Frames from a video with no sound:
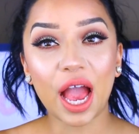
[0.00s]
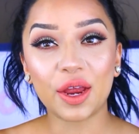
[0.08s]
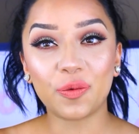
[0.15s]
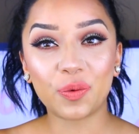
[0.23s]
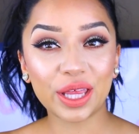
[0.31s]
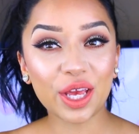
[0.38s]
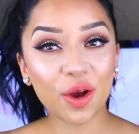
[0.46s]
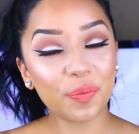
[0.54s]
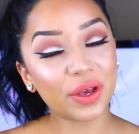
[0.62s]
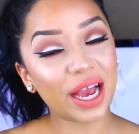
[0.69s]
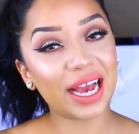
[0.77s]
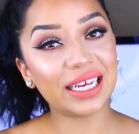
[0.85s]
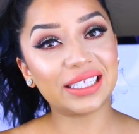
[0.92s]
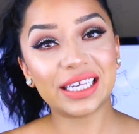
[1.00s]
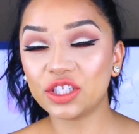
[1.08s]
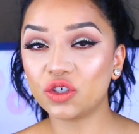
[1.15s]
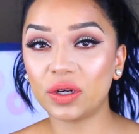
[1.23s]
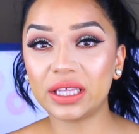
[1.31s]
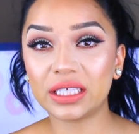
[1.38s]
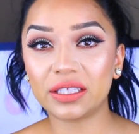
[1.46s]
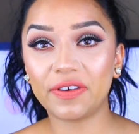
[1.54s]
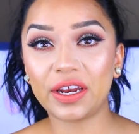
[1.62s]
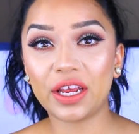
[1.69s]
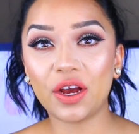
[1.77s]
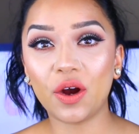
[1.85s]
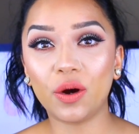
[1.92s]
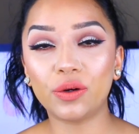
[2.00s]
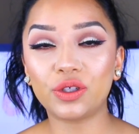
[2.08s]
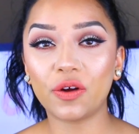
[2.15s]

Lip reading: I really hope you guys enjoyed this video.